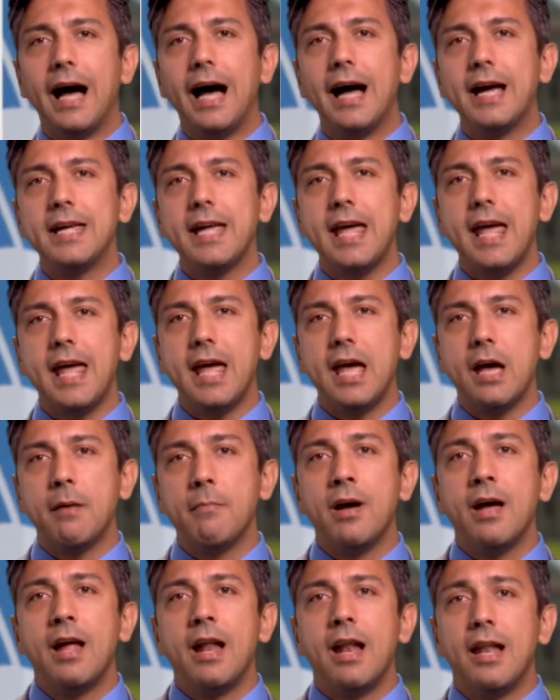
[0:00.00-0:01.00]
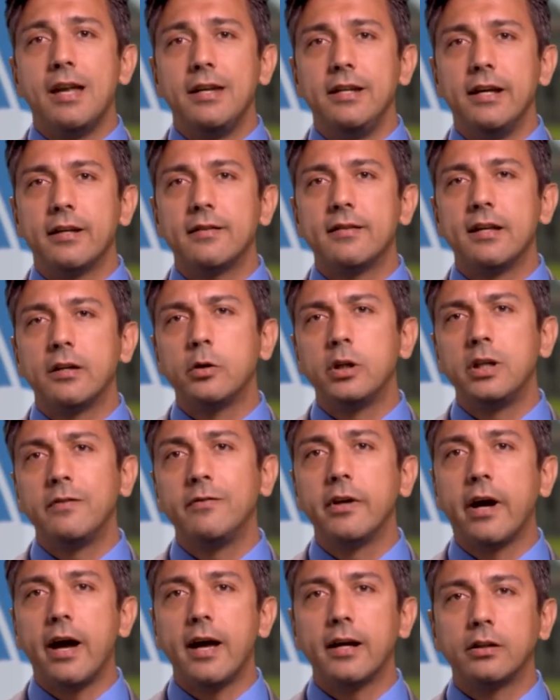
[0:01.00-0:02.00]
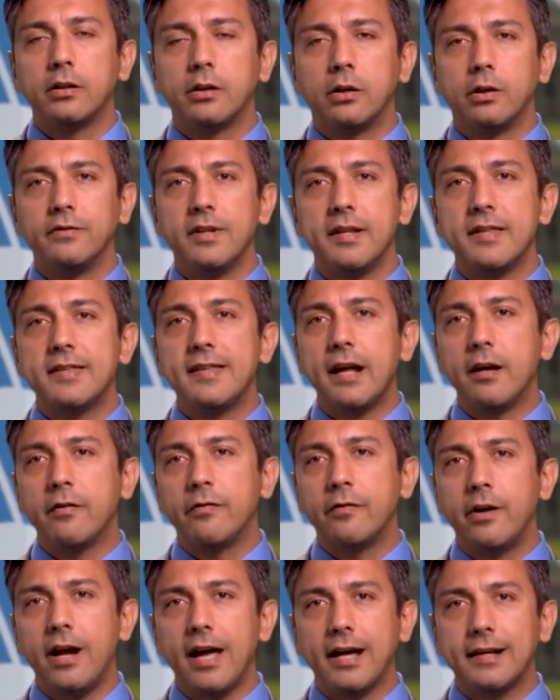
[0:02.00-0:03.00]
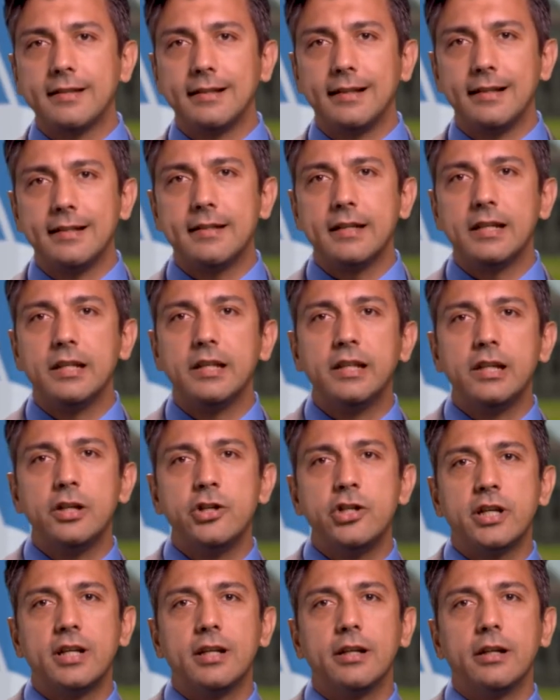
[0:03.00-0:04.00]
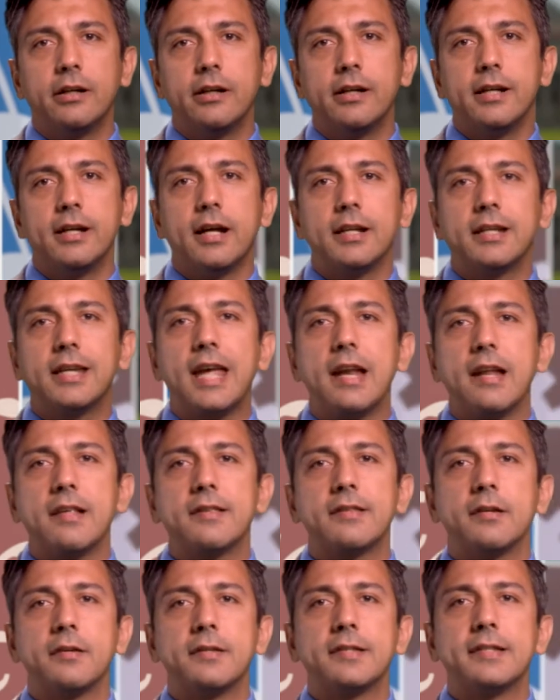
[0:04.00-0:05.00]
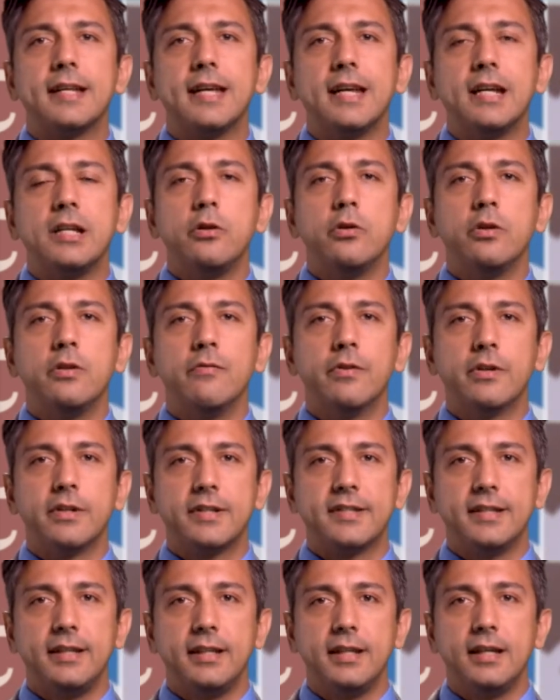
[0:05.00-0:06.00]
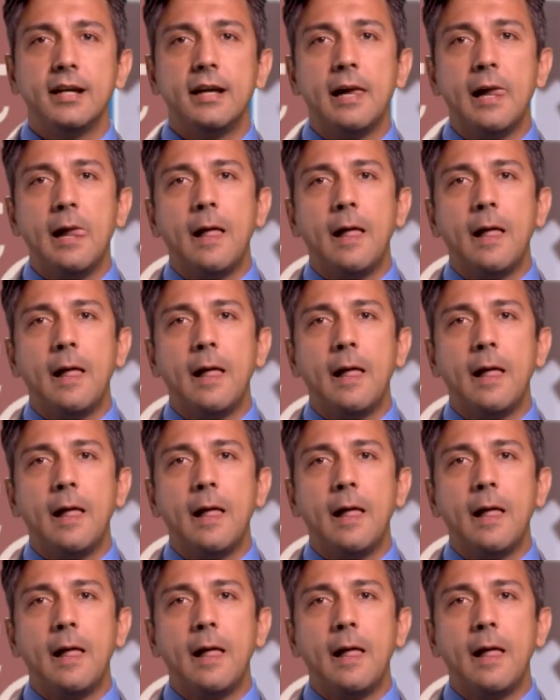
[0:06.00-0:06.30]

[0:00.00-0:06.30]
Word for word: I am the Executive Director of the Center for Excellence in Teaching and Learning at Kennesaw State University,